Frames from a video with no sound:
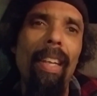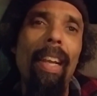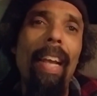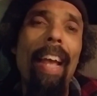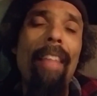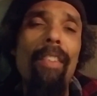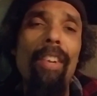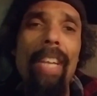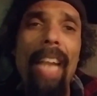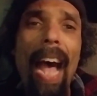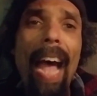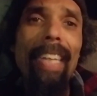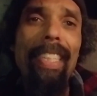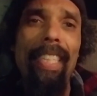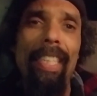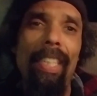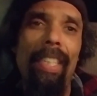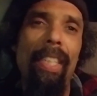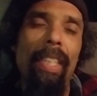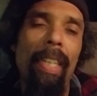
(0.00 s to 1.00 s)
And they're not
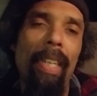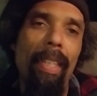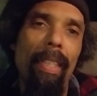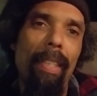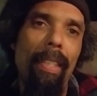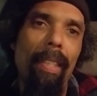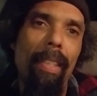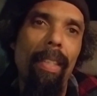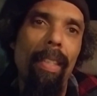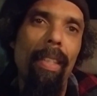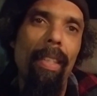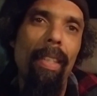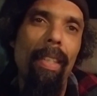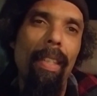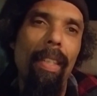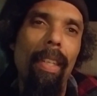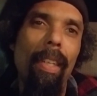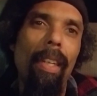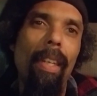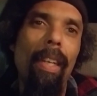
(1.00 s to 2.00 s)
teaching us
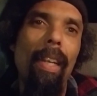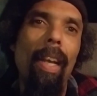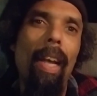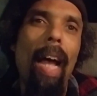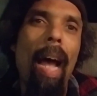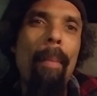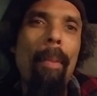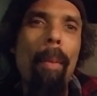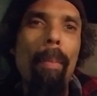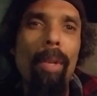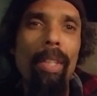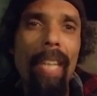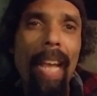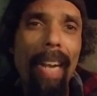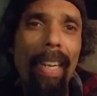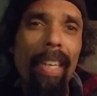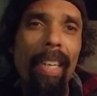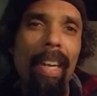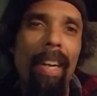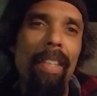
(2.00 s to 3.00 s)
about
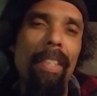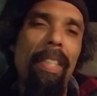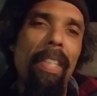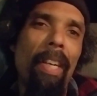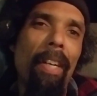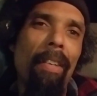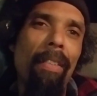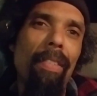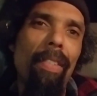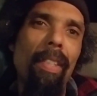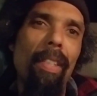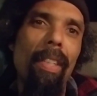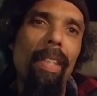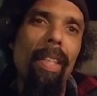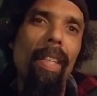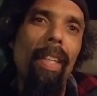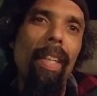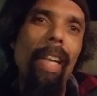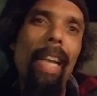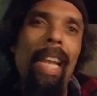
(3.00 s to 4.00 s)
protecting ourselves
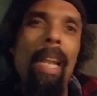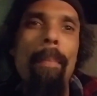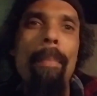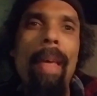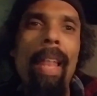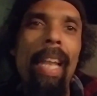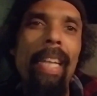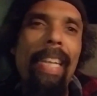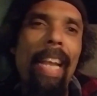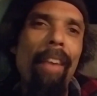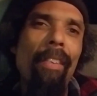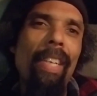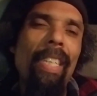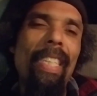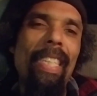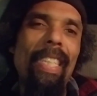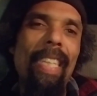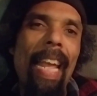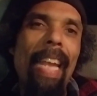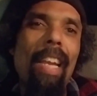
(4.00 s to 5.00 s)
in a military
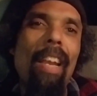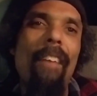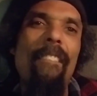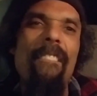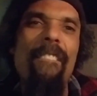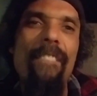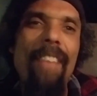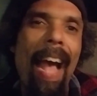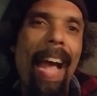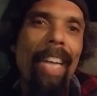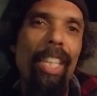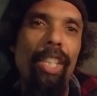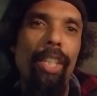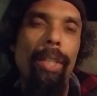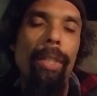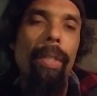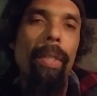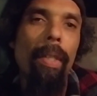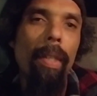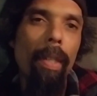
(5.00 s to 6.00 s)
state fashion,
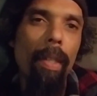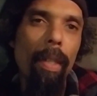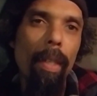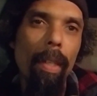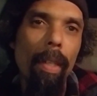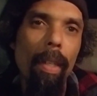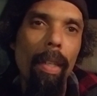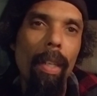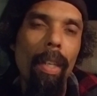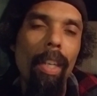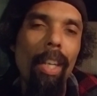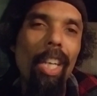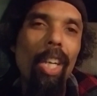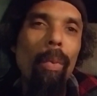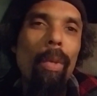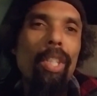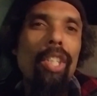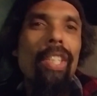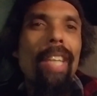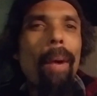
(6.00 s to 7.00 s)

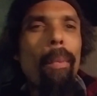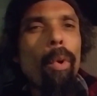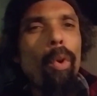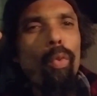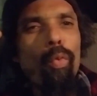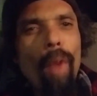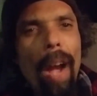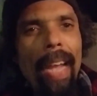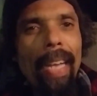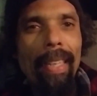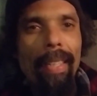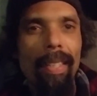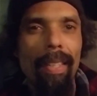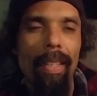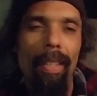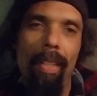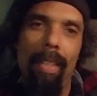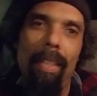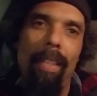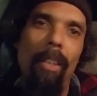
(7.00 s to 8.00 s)
which is our right
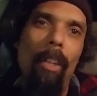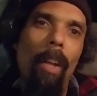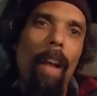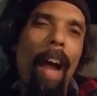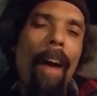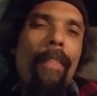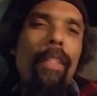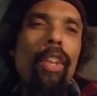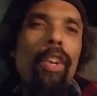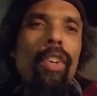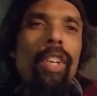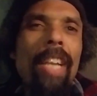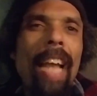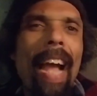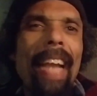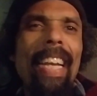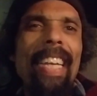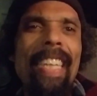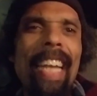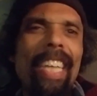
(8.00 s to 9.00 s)
on the
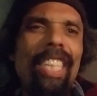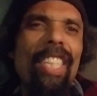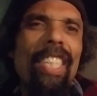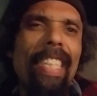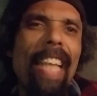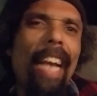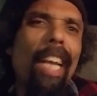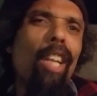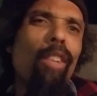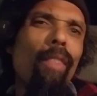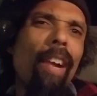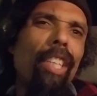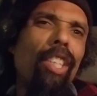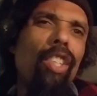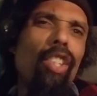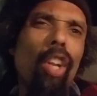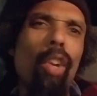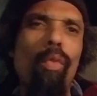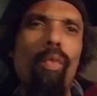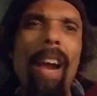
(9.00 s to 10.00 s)
United Nations
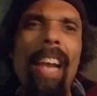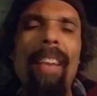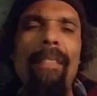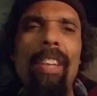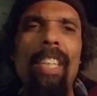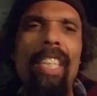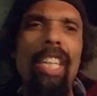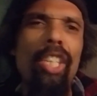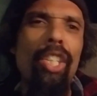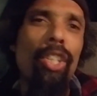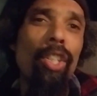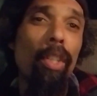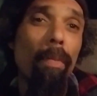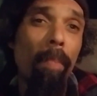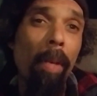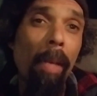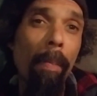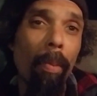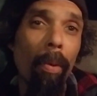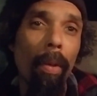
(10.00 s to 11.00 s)
Declarations on the Right of Indigenous
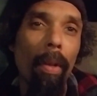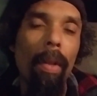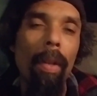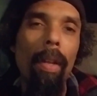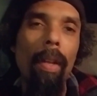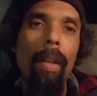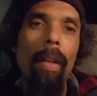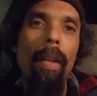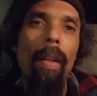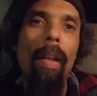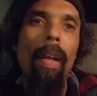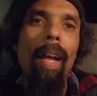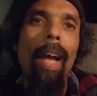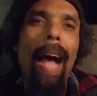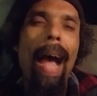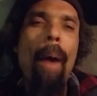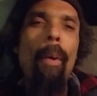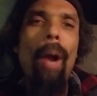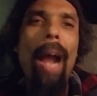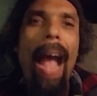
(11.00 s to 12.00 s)
People,
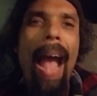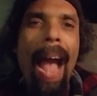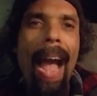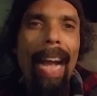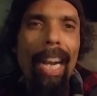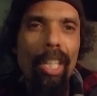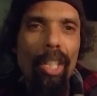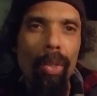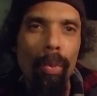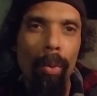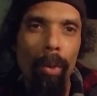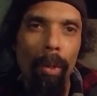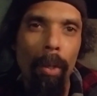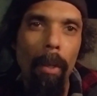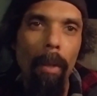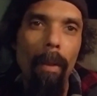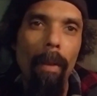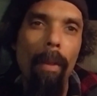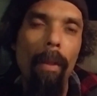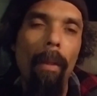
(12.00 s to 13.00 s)
our actual
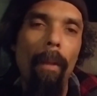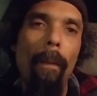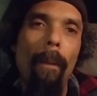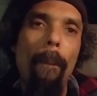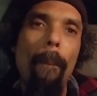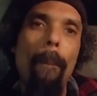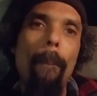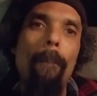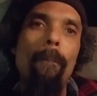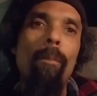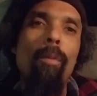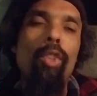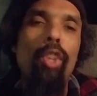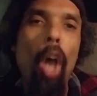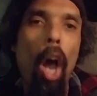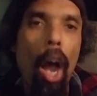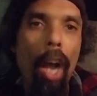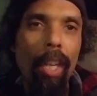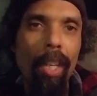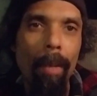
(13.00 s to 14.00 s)

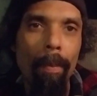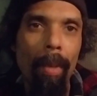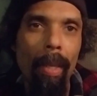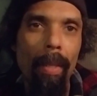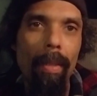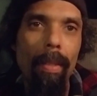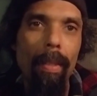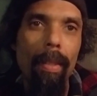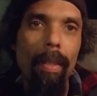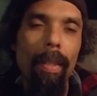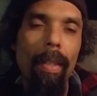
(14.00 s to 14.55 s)
document,